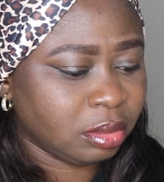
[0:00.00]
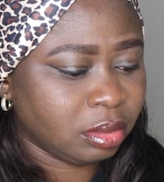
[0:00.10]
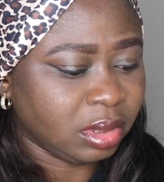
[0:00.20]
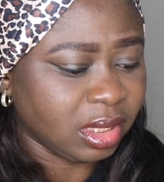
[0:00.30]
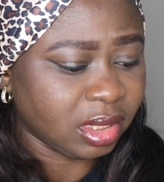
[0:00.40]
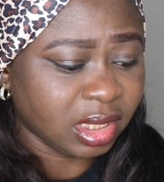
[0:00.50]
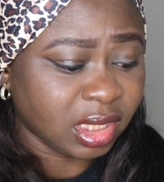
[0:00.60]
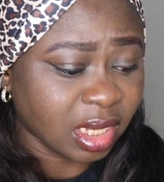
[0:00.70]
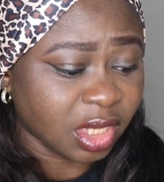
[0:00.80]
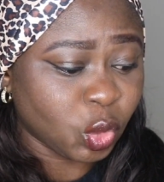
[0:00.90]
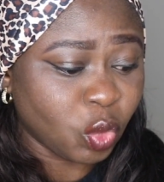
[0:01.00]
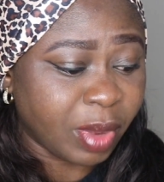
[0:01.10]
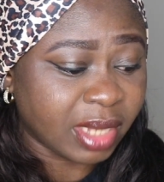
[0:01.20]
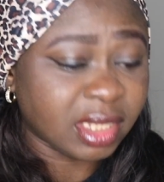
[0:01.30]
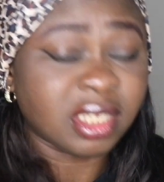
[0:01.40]
See this
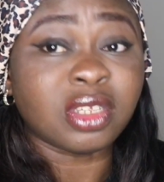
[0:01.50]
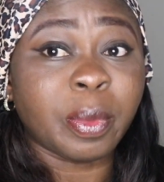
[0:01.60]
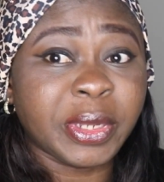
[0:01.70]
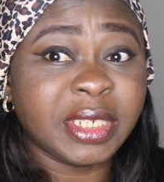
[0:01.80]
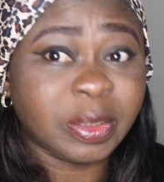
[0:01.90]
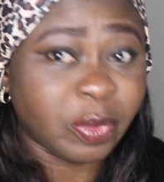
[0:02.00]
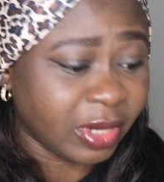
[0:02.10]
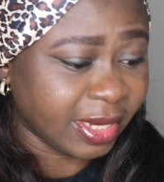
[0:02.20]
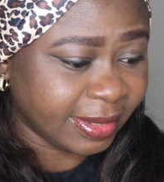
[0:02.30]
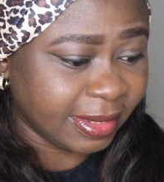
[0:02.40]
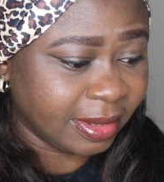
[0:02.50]
woman. This is somebody's mother. See.